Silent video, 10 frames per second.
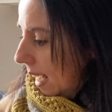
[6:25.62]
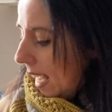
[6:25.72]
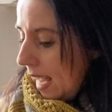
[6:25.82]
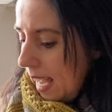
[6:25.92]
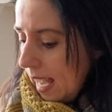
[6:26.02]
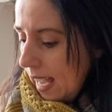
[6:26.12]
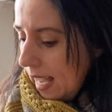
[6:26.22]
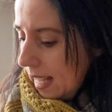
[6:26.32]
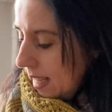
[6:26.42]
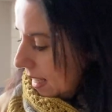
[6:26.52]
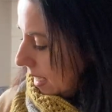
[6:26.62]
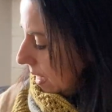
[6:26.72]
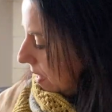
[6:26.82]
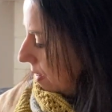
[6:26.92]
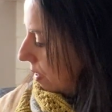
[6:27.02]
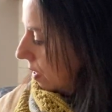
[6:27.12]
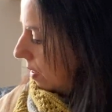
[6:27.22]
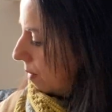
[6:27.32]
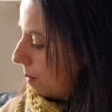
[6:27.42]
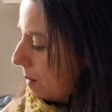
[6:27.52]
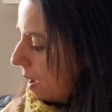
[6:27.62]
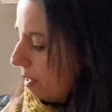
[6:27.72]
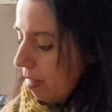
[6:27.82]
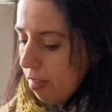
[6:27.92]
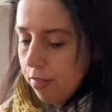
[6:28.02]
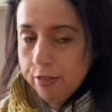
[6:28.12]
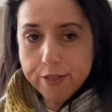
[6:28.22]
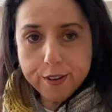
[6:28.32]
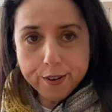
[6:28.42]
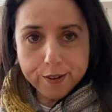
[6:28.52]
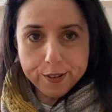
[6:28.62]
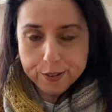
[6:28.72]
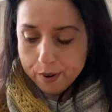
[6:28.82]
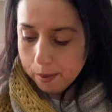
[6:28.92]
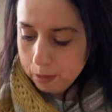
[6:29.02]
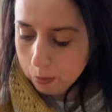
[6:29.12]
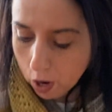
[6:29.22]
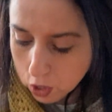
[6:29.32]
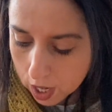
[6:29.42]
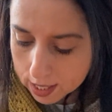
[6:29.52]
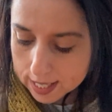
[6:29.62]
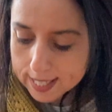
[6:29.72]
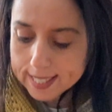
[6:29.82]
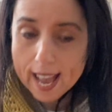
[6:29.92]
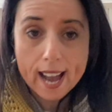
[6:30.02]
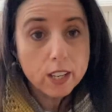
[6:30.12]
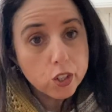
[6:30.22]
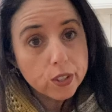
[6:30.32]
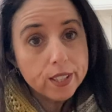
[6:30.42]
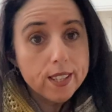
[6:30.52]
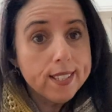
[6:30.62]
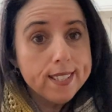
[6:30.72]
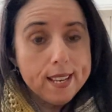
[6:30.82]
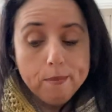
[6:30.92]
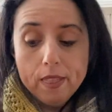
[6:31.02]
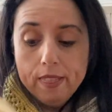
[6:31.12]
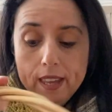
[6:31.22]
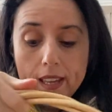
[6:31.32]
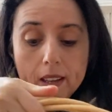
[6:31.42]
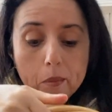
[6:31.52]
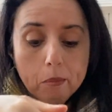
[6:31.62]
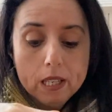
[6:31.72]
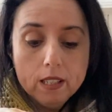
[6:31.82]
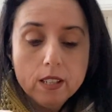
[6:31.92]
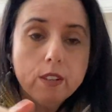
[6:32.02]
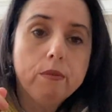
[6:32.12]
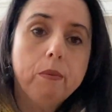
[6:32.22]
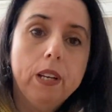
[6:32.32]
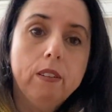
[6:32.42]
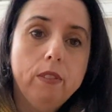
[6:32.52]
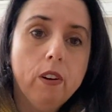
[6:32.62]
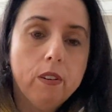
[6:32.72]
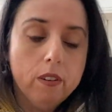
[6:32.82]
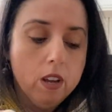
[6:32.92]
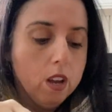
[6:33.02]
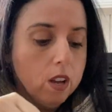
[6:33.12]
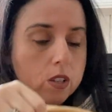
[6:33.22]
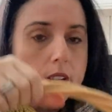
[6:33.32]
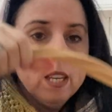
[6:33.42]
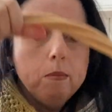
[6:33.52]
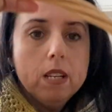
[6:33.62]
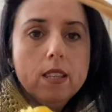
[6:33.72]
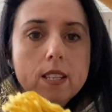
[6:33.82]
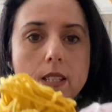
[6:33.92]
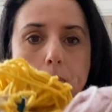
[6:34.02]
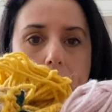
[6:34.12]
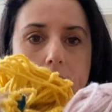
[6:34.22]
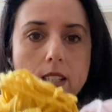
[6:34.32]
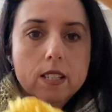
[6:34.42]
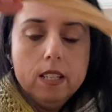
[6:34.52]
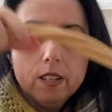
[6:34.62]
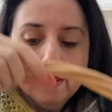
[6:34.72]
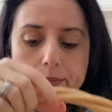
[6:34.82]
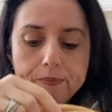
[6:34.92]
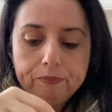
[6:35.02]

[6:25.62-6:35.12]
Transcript: And my third Scrappy project is actually the same thing, but in a different weight of yarn. So I keep it in this basket here.